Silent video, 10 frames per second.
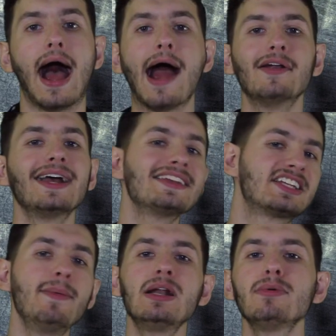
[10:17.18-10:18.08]
Alright guys,
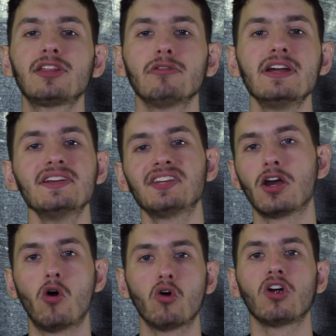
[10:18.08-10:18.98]
coming number three is a
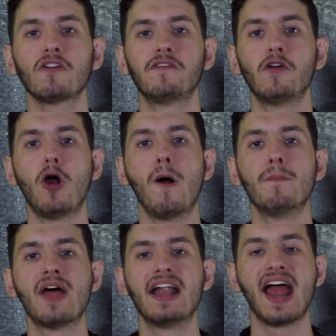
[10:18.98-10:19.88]
horror film
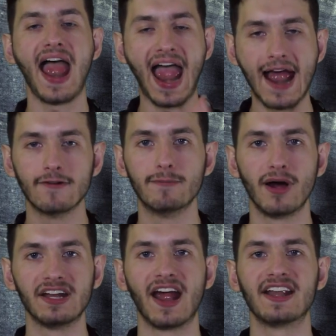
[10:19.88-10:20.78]
that
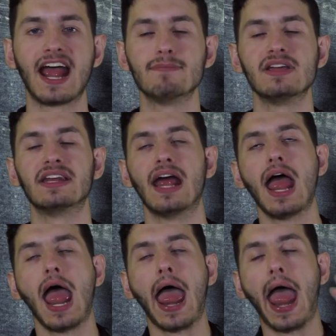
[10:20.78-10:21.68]
everybody, and I mean
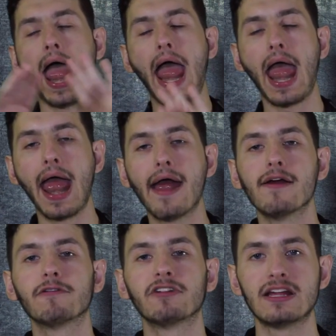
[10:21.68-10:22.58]

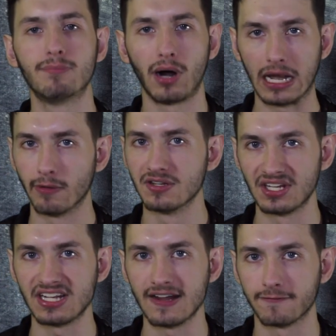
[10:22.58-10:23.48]
everybody was
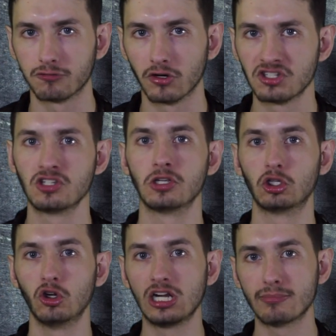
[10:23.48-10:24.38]
looking forward to,
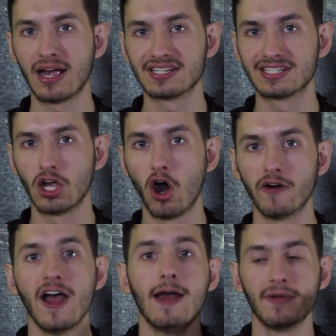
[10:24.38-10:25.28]
including
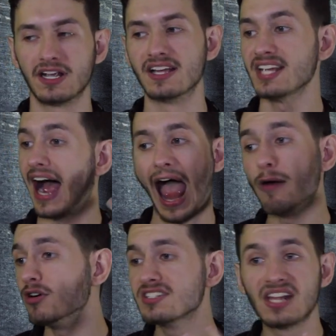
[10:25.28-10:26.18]
myself, because I
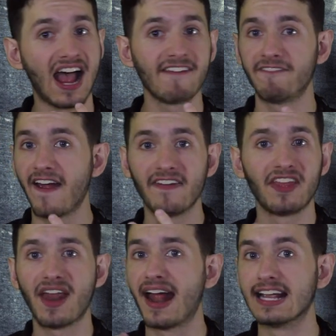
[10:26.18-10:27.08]
was not a fan of
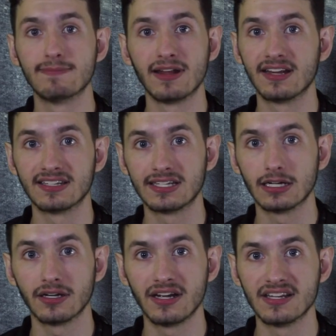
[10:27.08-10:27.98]
the 90s
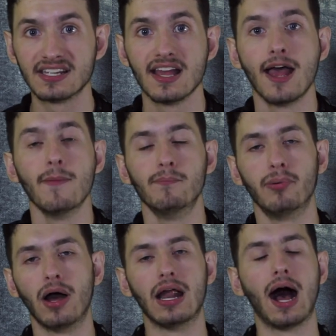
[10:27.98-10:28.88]
miniseries,
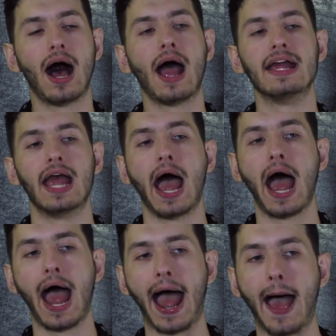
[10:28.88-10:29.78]
but I
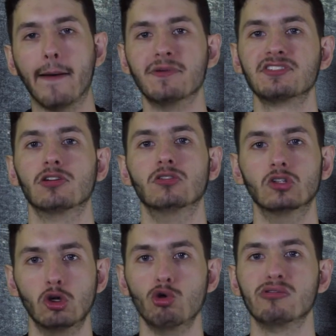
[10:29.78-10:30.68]

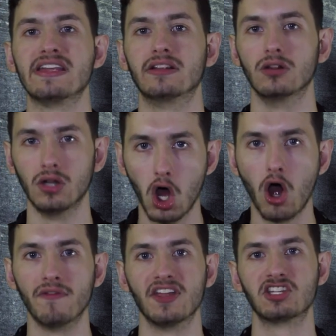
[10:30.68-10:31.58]
absolutely
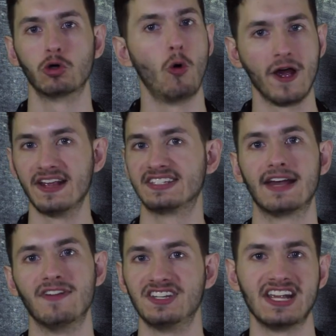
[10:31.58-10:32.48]
love the
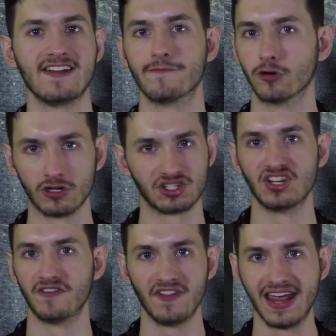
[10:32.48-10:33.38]
2017 version
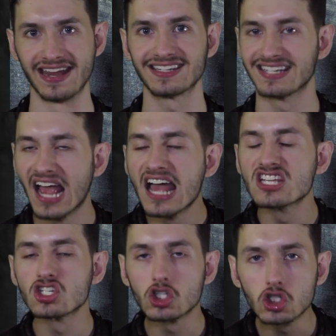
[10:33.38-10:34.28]
of it
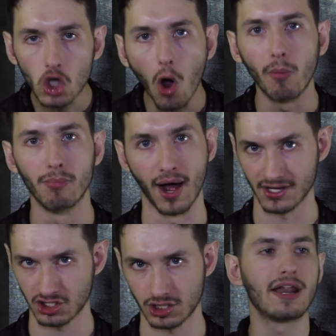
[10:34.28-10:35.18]
so
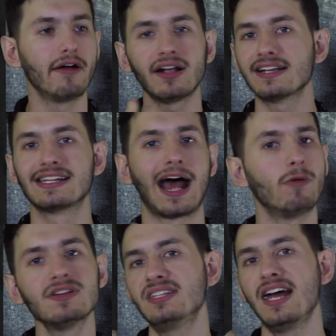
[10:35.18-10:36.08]
much. And like I said, I
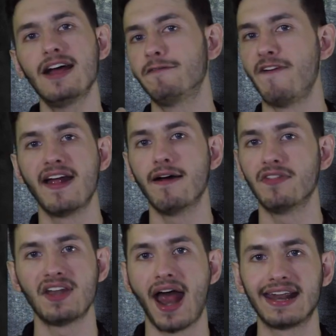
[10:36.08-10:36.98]
was not a fan of
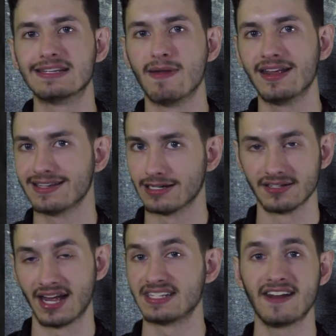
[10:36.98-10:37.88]
the 90s miniseries.
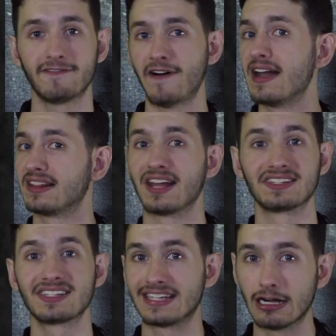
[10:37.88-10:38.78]
I didn't find it that
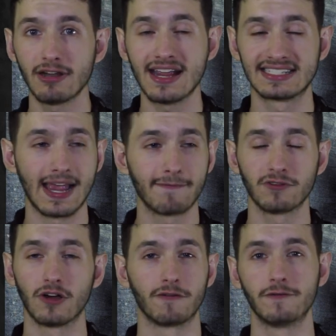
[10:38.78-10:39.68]
scary except
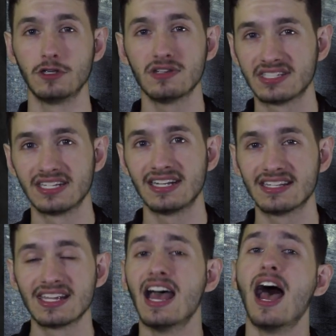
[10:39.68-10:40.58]
for a few scenes.